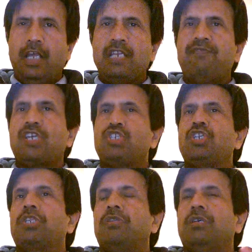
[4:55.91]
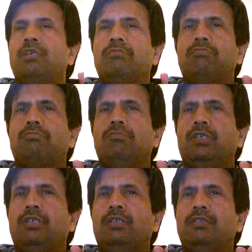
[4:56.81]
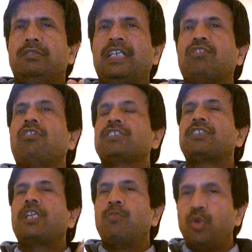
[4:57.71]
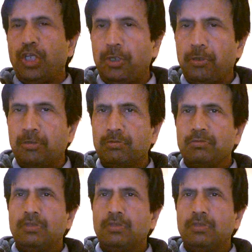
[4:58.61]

infection in the uh, that causes an pneumonia, you know,